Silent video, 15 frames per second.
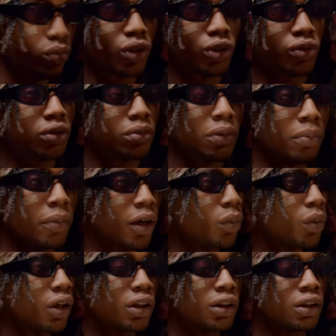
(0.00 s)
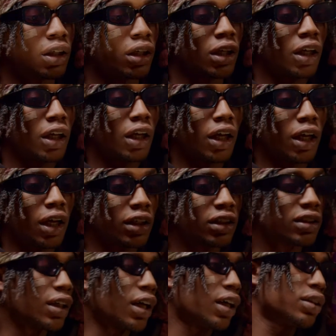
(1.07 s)
We could remember when
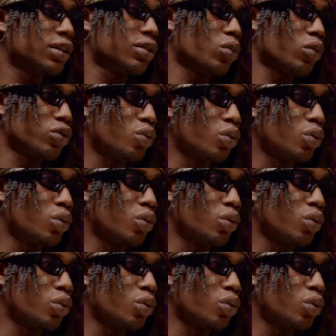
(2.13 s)
NSAS was